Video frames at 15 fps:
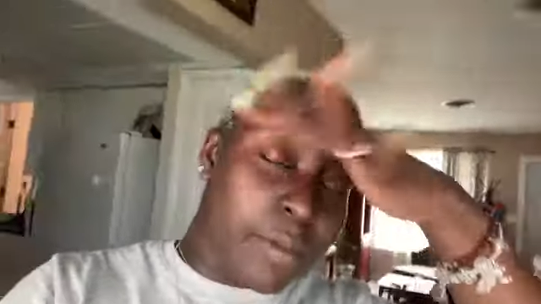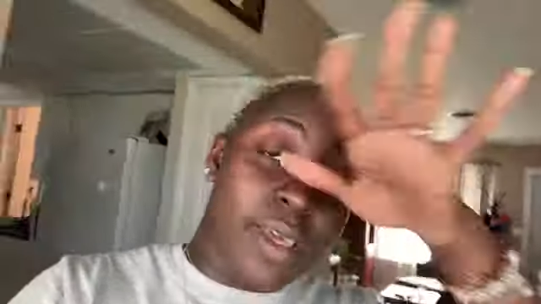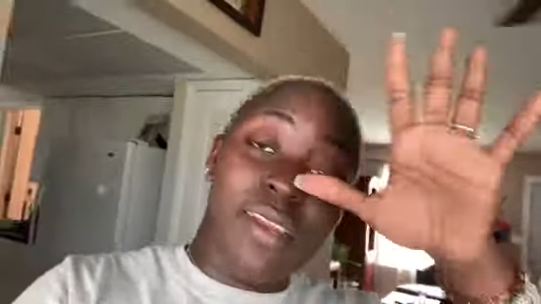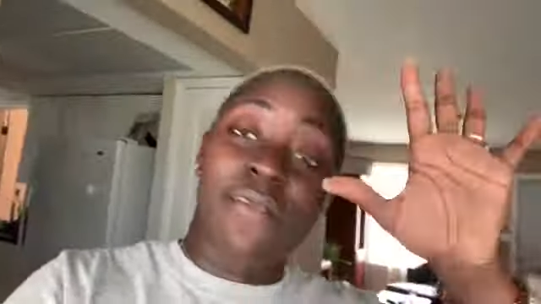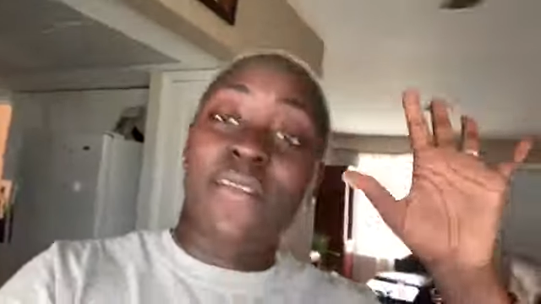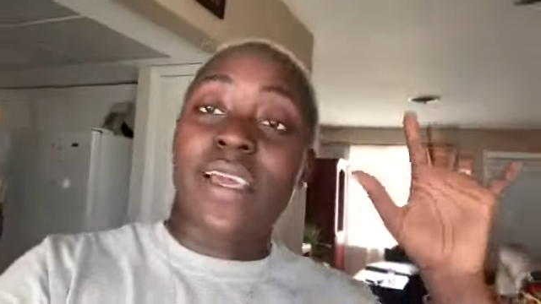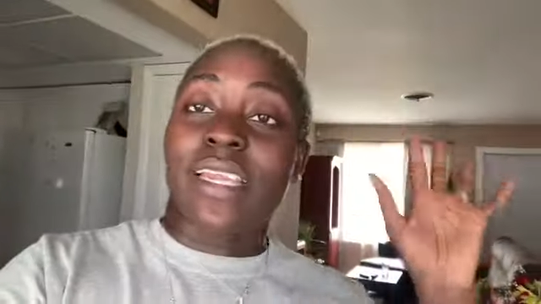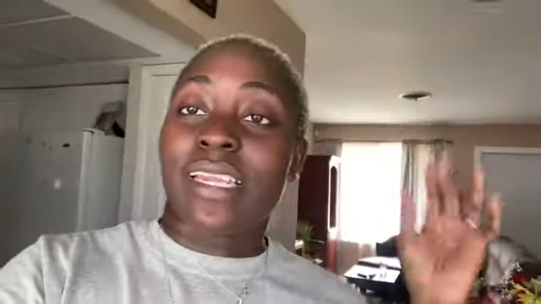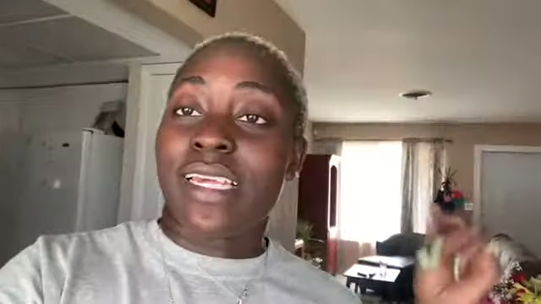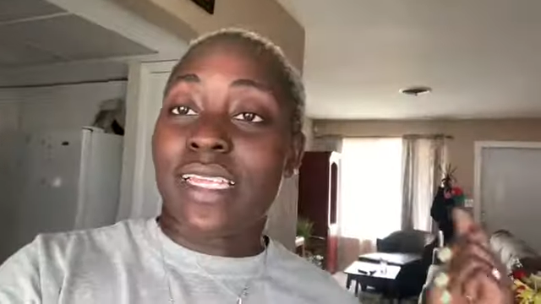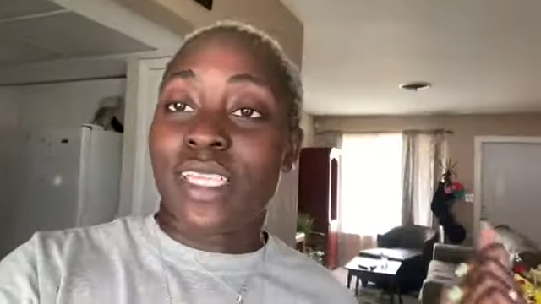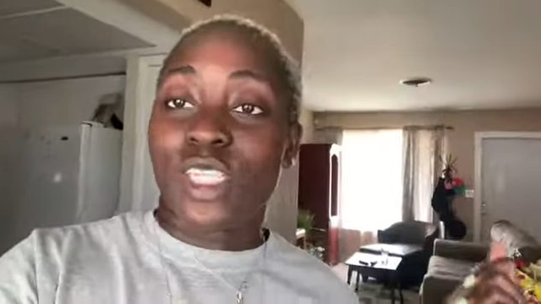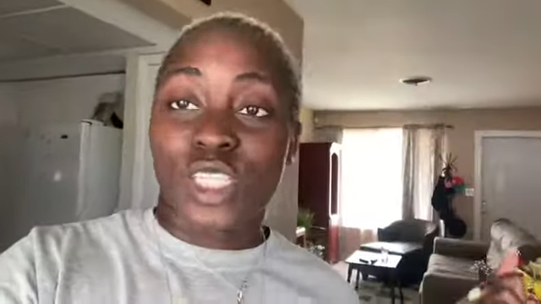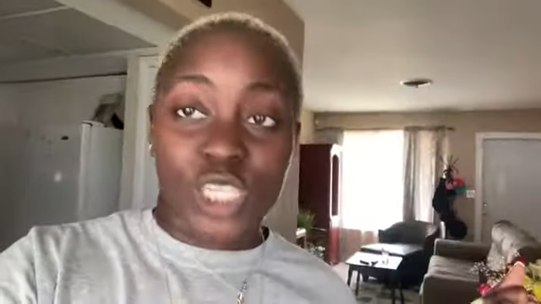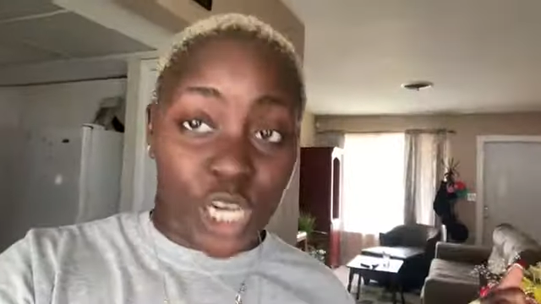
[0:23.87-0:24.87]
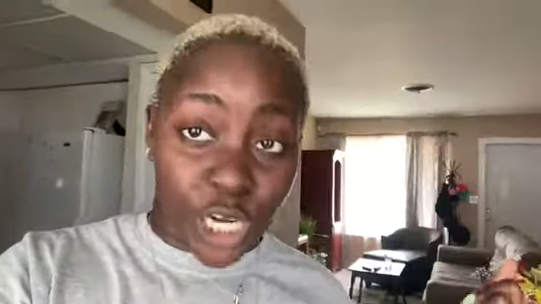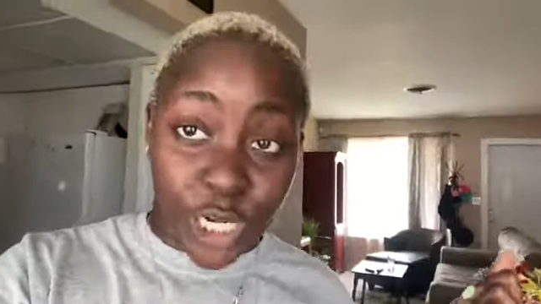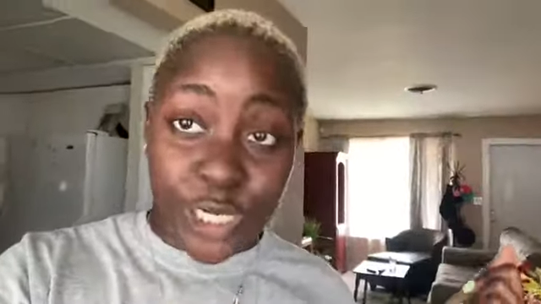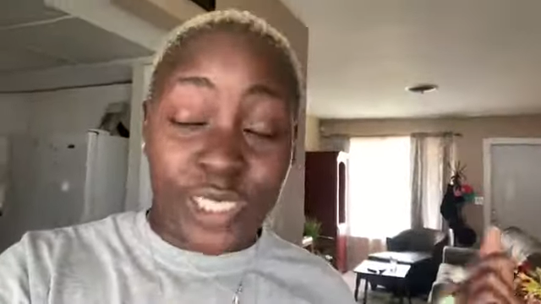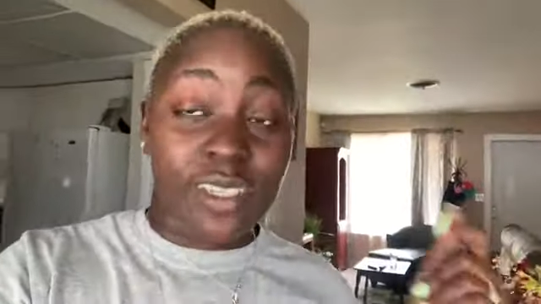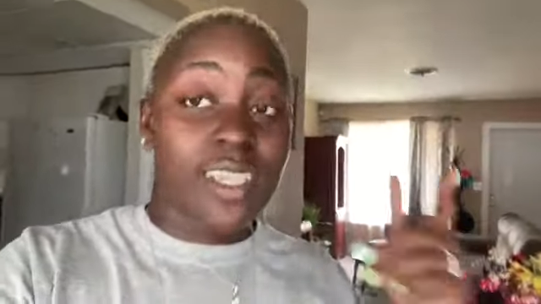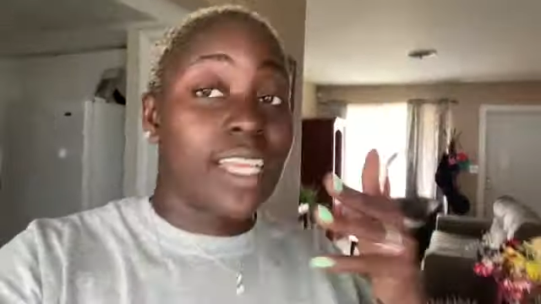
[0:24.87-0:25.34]
couldn't find another
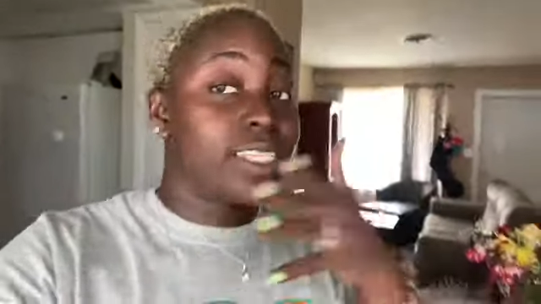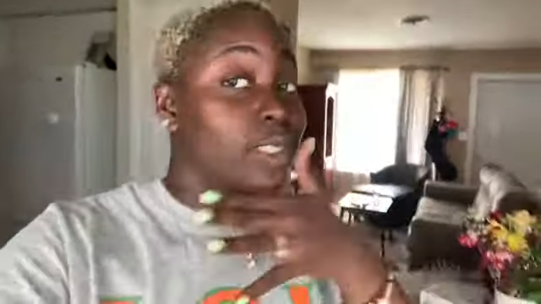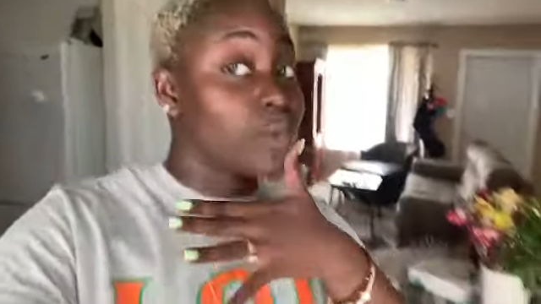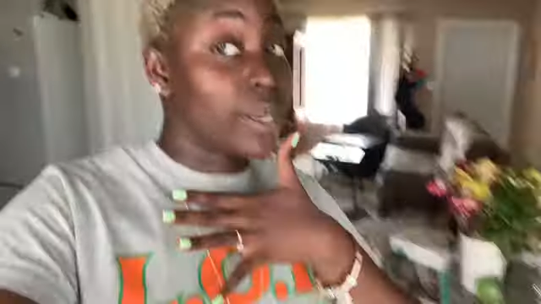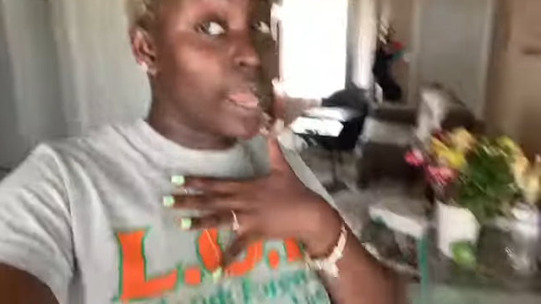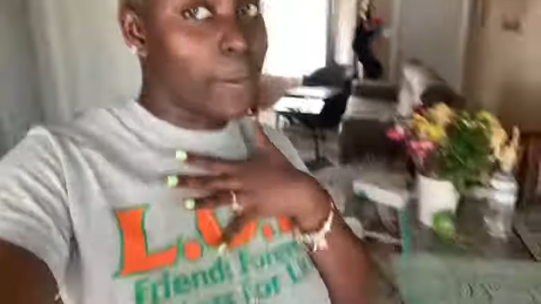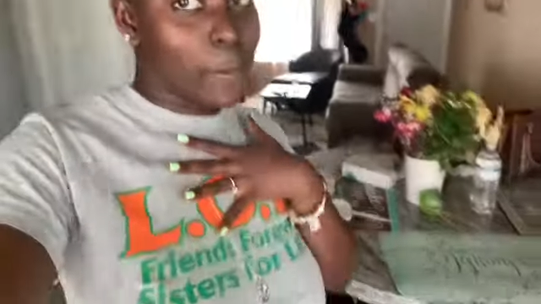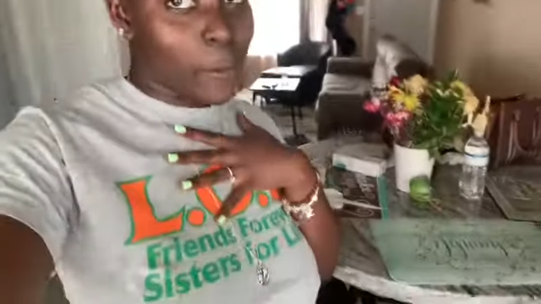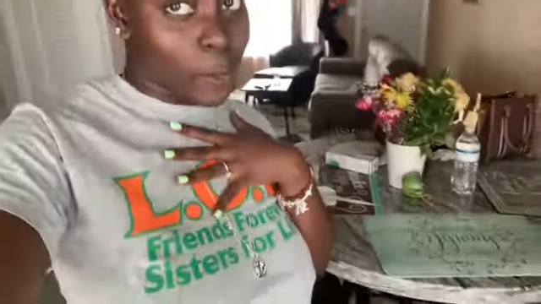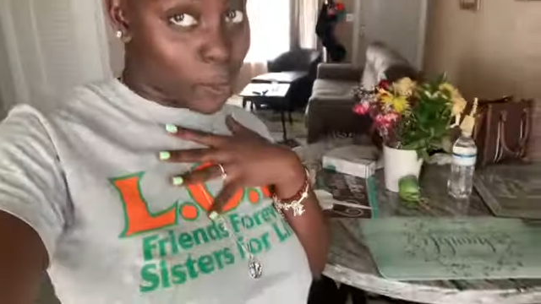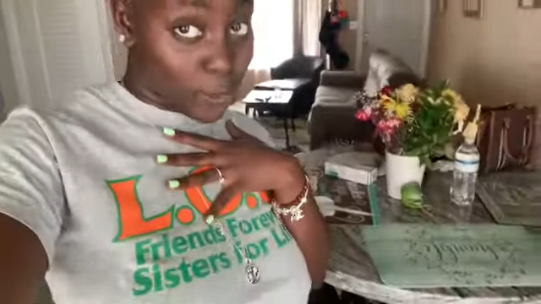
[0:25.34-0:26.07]
shirt, so that's what I'm